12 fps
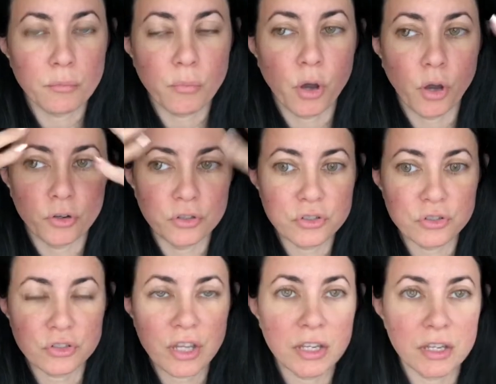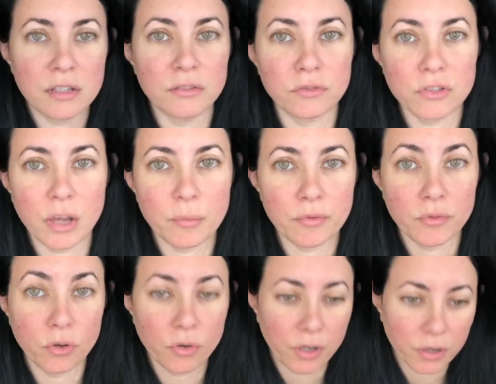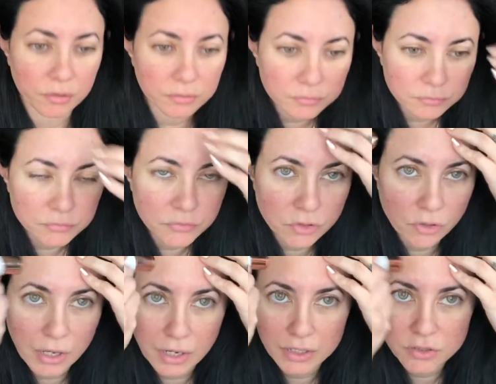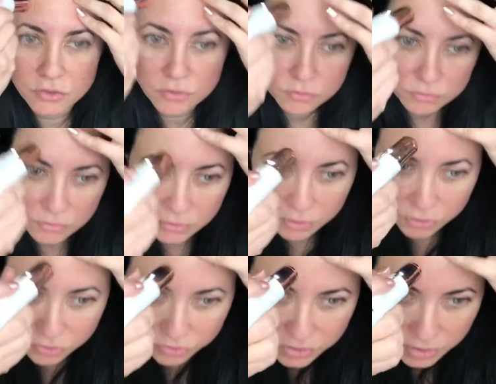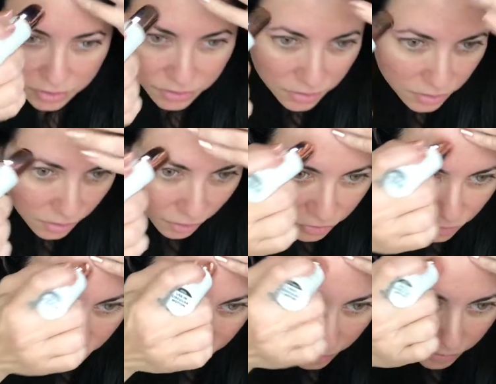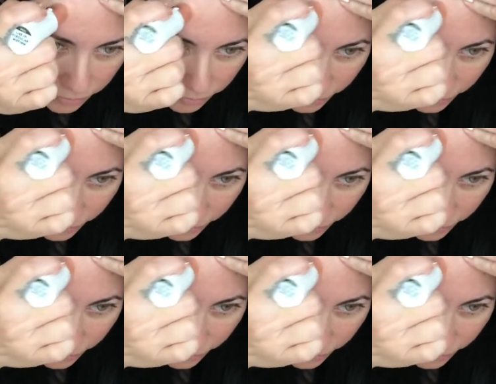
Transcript: powder just hanging on top of your hair. So I like to use this as well.